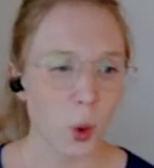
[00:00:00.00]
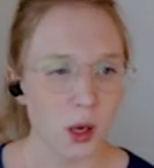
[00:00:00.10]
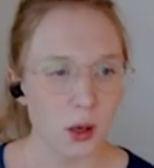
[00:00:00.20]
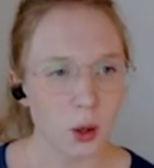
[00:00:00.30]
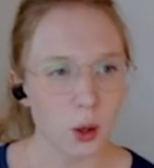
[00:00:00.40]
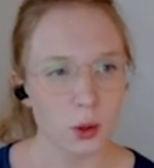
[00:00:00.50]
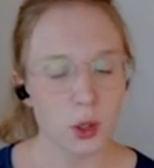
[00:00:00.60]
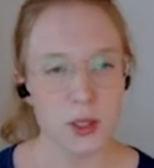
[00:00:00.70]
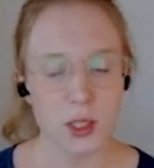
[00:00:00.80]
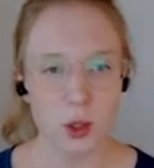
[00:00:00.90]
well-known
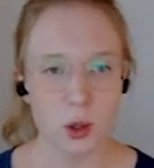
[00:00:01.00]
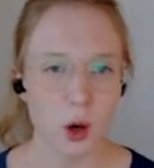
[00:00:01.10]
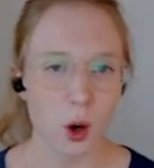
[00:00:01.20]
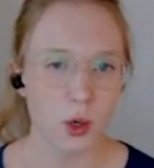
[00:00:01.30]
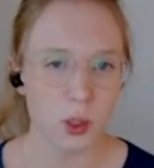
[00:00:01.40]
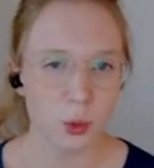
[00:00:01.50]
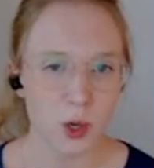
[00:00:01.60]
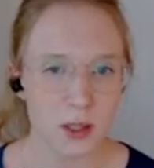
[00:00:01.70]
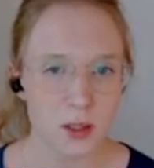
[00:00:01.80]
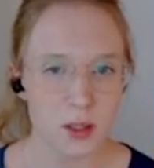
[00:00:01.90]
secure coding
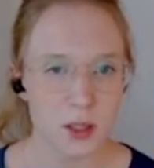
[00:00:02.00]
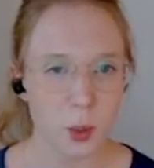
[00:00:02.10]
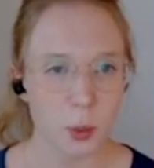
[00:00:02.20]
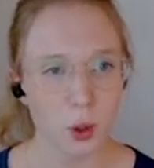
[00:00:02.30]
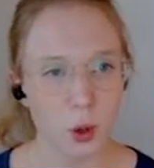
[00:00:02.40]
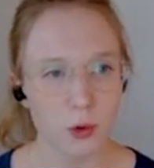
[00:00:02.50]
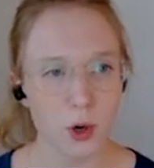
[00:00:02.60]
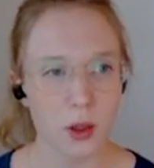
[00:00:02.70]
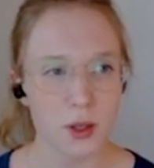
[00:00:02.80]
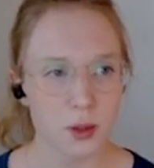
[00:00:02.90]
practices that we know for
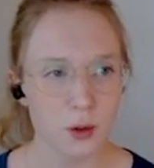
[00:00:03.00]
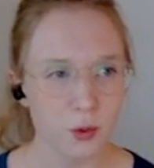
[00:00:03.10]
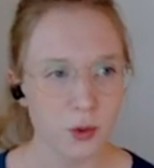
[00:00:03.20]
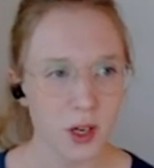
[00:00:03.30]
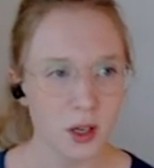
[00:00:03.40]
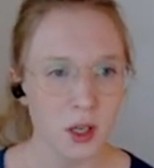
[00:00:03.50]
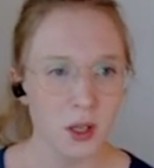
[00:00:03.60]
other software,